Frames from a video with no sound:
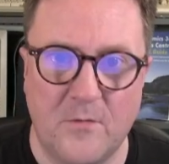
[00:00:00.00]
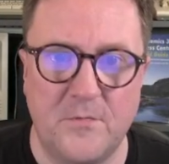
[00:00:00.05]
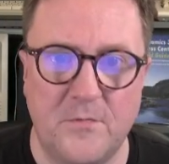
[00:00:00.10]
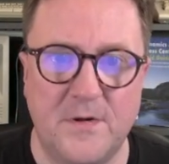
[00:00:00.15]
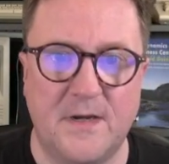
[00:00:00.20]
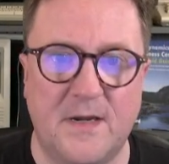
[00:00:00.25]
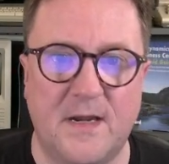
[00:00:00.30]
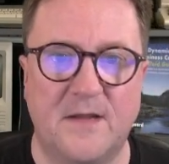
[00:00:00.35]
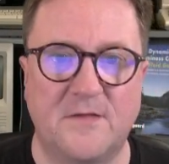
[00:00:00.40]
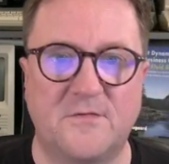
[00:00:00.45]
we
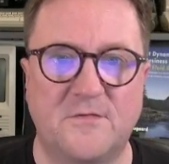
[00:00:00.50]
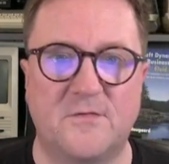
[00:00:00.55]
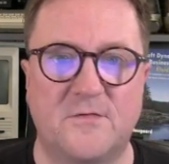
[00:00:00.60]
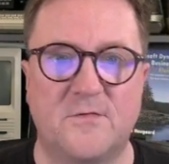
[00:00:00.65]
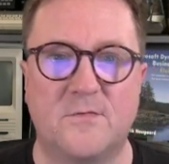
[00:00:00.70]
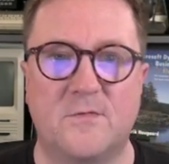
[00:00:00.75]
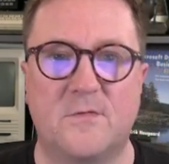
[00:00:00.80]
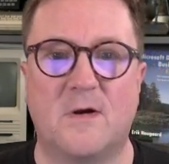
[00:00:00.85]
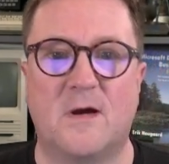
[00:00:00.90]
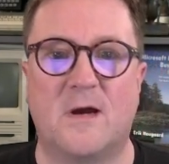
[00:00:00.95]
get
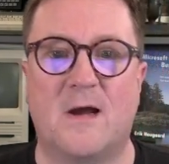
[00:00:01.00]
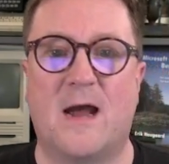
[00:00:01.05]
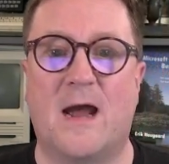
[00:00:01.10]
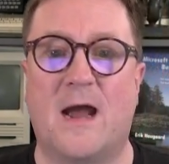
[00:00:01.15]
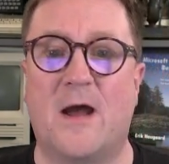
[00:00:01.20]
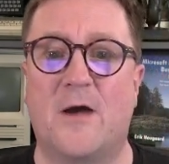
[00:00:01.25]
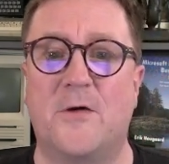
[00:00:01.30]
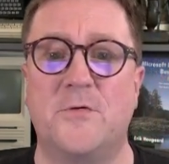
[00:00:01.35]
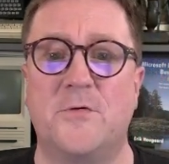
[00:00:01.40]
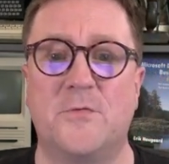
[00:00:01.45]
to
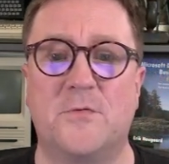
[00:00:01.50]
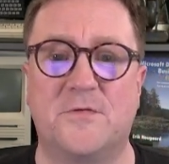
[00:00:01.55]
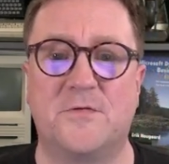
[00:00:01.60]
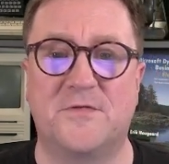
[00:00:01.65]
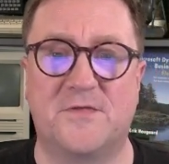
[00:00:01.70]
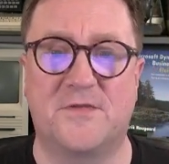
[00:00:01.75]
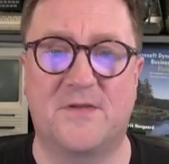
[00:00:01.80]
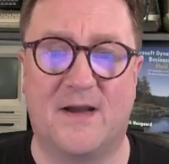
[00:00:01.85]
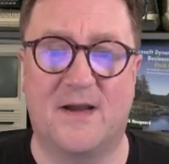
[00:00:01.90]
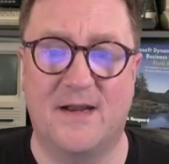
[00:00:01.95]
how you will
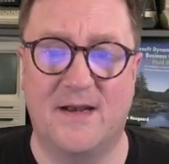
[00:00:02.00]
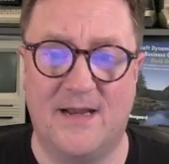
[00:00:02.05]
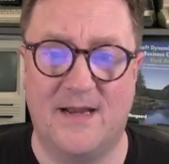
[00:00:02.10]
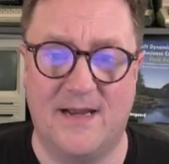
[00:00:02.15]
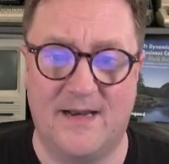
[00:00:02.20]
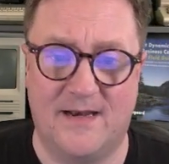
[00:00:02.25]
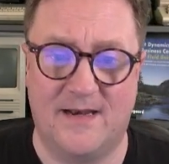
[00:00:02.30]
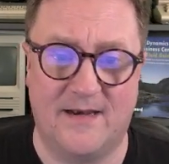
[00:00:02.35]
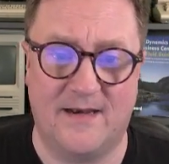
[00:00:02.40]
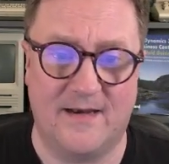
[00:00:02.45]
sign
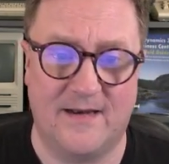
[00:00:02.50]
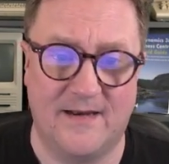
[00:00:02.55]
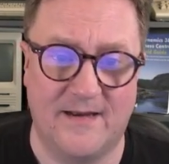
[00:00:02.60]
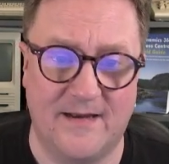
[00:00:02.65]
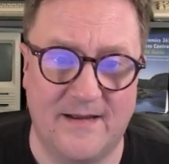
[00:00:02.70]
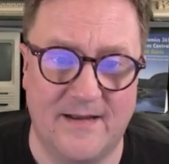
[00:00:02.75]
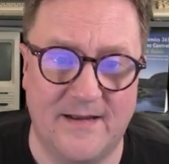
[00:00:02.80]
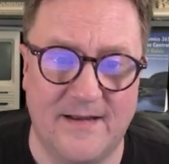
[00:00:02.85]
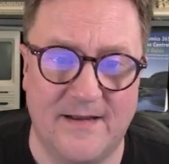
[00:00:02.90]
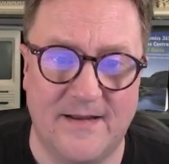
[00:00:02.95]
in.
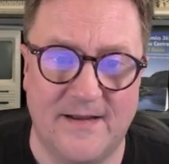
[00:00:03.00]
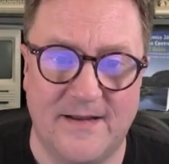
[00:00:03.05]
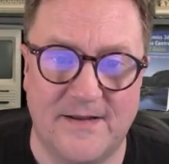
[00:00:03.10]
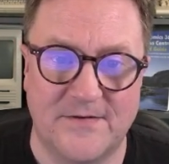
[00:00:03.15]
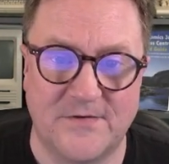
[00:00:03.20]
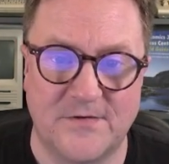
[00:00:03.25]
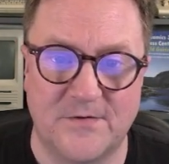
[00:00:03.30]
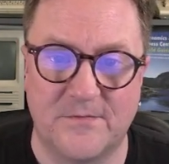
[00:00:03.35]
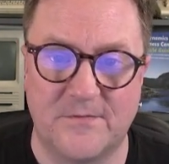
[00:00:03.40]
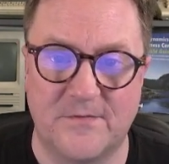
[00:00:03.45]

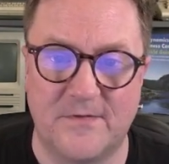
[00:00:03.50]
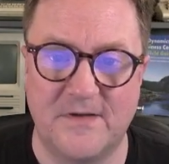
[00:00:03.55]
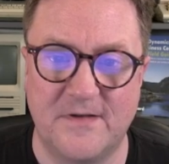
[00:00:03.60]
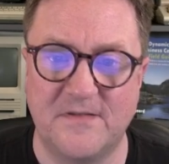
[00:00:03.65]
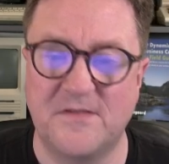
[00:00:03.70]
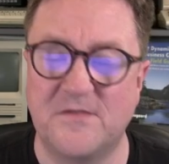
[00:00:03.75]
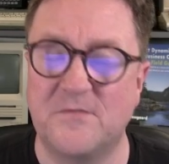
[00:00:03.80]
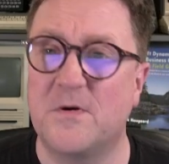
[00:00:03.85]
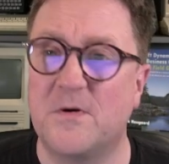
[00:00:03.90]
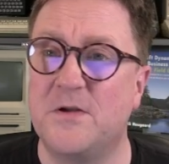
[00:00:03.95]
So this
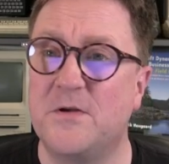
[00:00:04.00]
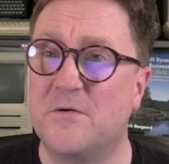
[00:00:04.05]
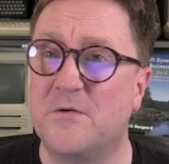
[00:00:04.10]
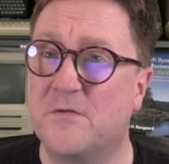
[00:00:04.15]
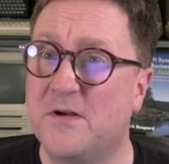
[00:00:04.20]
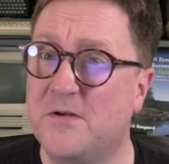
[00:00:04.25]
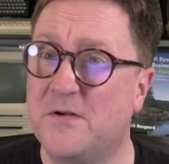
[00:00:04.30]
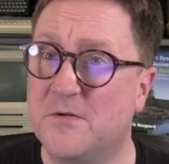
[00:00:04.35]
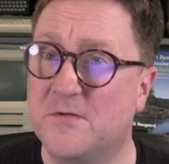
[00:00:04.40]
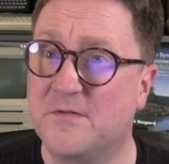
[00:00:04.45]
is where you
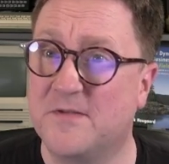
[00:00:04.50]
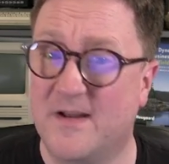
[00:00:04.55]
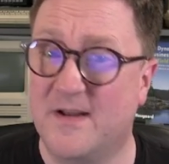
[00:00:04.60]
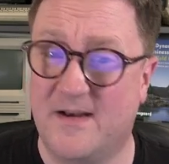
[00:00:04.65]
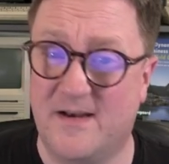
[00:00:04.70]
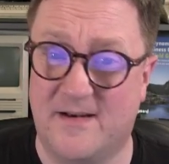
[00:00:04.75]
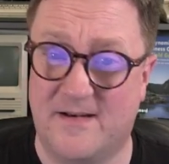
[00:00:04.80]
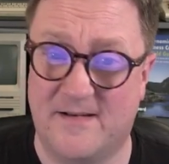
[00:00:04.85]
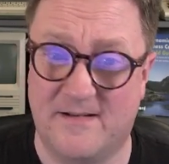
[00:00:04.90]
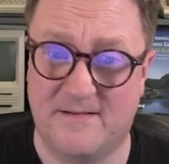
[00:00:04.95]
create your
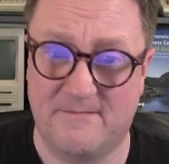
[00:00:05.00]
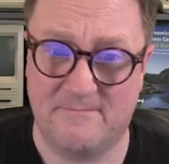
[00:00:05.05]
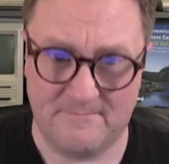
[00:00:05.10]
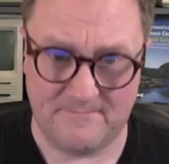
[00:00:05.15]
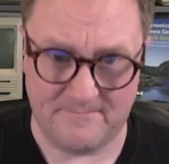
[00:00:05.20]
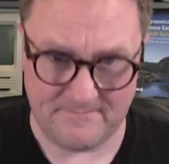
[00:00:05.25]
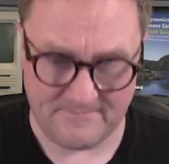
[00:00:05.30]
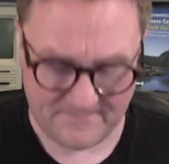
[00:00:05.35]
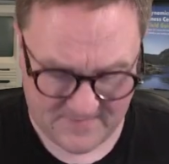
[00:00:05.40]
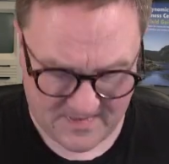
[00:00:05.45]
tenant.
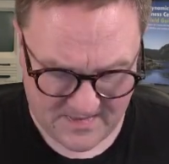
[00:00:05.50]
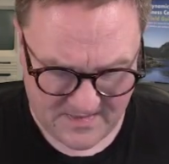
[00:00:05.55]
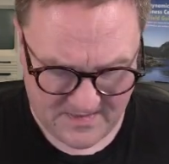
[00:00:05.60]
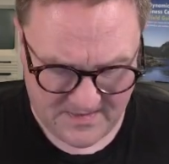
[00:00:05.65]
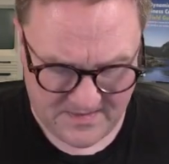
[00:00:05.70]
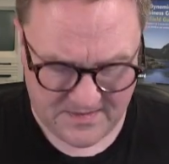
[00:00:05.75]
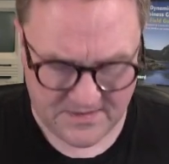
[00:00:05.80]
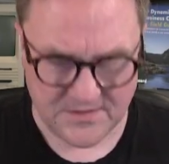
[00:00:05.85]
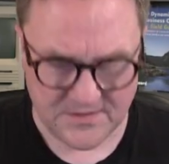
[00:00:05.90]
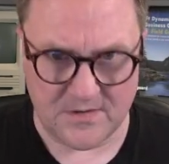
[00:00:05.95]

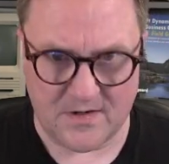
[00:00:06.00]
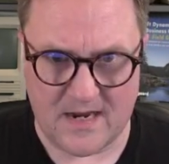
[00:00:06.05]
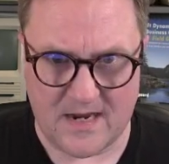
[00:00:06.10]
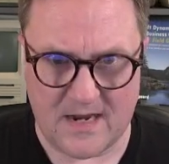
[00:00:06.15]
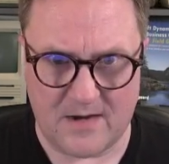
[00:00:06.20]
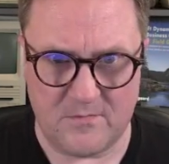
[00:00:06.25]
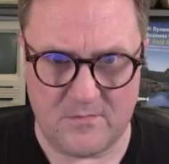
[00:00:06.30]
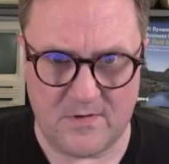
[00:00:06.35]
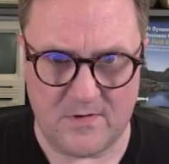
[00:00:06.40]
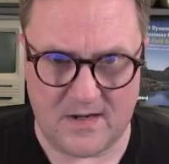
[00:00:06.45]
So
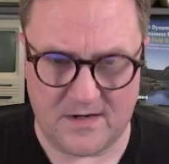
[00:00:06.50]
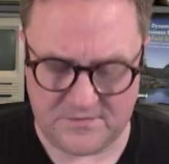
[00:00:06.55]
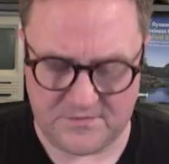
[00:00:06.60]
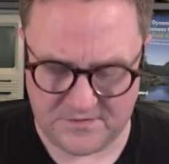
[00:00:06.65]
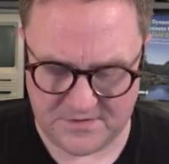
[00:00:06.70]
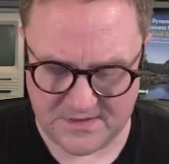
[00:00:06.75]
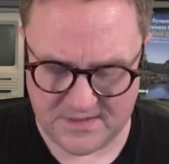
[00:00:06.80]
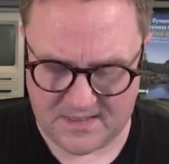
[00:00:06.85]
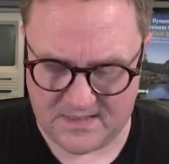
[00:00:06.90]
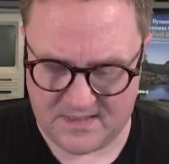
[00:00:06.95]
I would like to
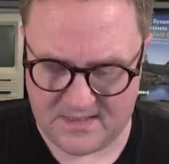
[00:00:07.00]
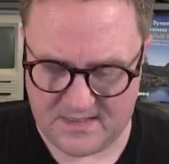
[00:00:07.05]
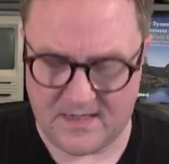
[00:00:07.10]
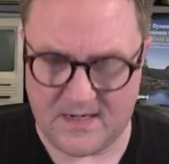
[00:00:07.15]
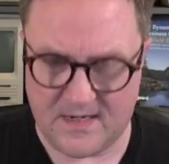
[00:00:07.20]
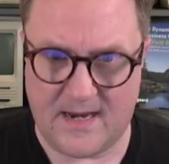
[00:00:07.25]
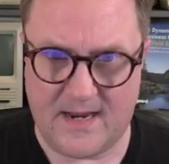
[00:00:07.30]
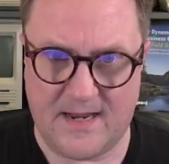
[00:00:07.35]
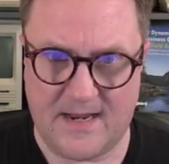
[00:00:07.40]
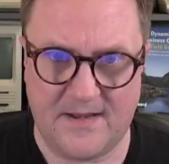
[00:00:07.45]
sign in
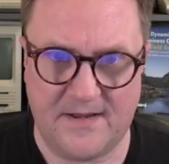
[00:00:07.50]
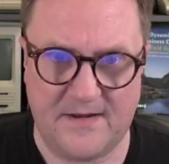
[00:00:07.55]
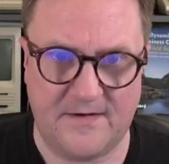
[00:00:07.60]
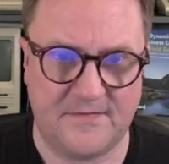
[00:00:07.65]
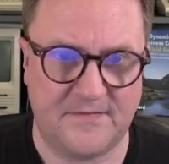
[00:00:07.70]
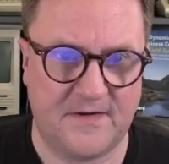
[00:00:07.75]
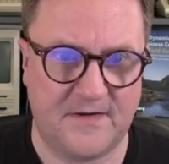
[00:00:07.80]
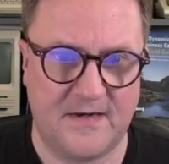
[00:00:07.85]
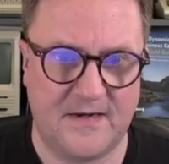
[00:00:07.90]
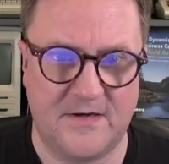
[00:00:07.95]

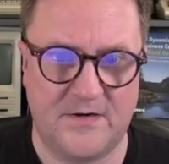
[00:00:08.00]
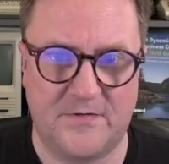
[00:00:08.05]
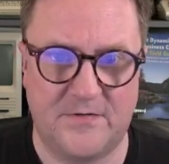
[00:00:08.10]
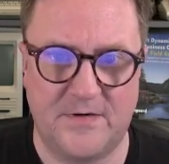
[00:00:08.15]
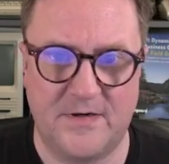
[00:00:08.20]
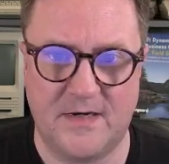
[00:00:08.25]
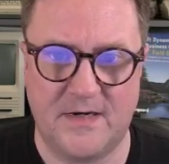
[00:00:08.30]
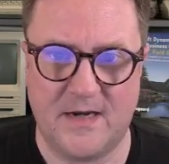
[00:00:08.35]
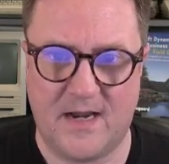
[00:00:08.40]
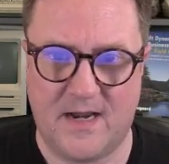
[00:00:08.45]
as
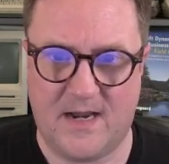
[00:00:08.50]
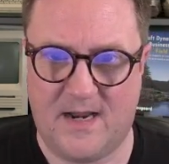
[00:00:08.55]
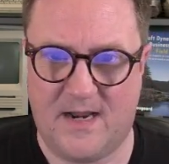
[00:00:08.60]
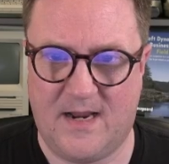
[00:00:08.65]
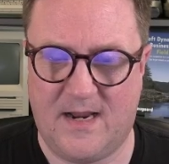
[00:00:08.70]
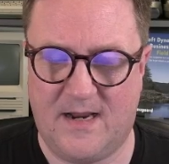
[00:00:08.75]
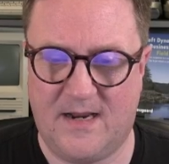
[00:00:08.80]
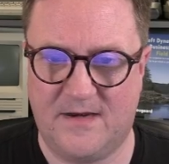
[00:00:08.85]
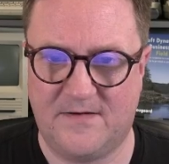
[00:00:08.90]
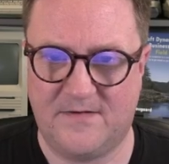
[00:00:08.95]
Eric
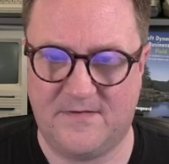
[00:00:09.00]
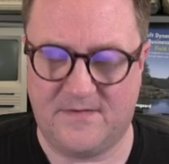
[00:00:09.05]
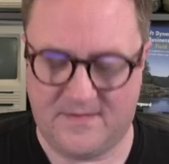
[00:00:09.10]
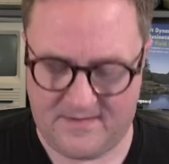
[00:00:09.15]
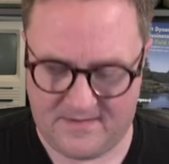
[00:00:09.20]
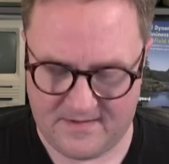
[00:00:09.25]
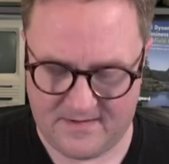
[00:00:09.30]
at